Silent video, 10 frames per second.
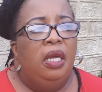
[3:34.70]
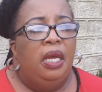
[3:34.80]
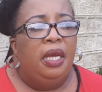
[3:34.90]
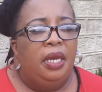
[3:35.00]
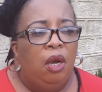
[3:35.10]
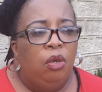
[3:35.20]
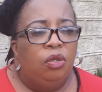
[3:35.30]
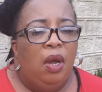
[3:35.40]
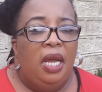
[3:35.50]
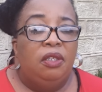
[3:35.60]
and I
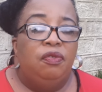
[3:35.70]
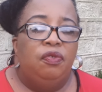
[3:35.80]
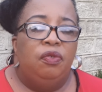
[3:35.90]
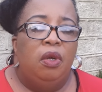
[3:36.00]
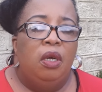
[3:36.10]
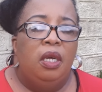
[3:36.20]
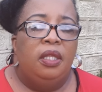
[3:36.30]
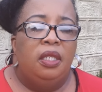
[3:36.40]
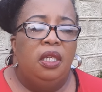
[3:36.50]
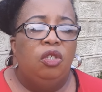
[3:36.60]
also asked
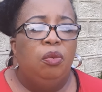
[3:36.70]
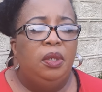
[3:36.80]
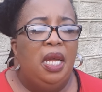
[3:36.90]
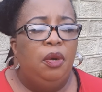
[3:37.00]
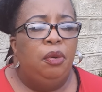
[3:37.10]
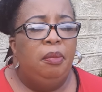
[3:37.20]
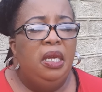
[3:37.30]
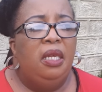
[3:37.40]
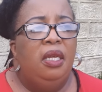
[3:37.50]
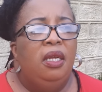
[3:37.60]
the test to be done on
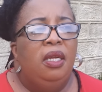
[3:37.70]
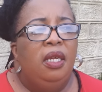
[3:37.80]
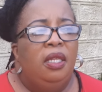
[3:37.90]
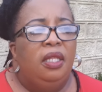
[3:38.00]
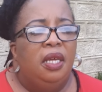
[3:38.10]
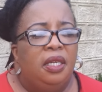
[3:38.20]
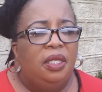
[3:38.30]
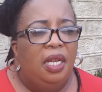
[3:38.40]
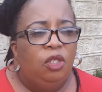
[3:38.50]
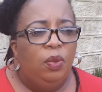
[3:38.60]
me. The
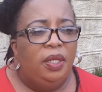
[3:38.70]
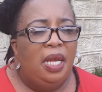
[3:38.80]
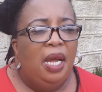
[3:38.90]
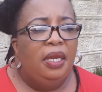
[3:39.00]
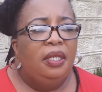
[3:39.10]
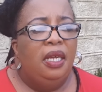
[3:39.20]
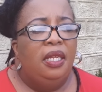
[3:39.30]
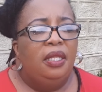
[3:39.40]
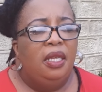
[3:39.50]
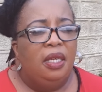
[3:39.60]
results were done
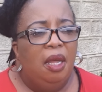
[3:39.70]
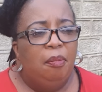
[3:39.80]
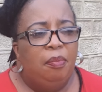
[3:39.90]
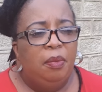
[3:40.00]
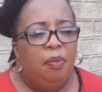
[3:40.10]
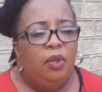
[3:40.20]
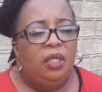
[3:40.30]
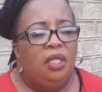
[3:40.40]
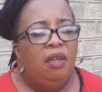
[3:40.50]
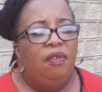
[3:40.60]
and they came
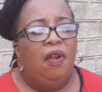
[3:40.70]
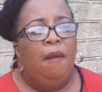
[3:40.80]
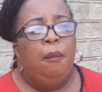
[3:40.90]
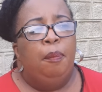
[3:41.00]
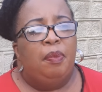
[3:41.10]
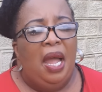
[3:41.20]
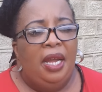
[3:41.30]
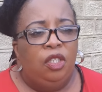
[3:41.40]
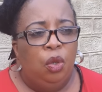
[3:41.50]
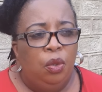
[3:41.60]
positive. I
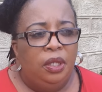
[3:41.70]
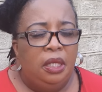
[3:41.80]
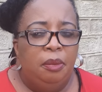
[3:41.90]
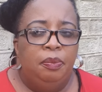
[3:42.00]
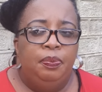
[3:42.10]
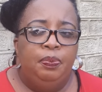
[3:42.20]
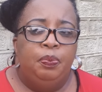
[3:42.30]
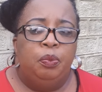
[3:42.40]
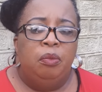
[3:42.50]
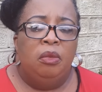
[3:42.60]
told him.
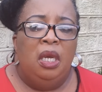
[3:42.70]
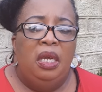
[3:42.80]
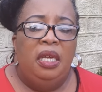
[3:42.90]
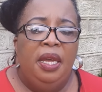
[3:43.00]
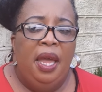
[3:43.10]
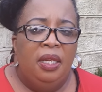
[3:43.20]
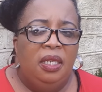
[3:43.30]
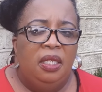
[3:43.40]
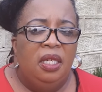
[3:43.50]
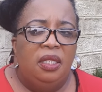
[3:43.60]
He
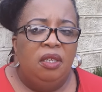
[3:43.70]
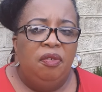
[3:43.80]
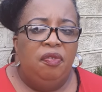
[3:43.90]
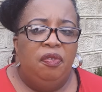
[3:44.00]
acted as if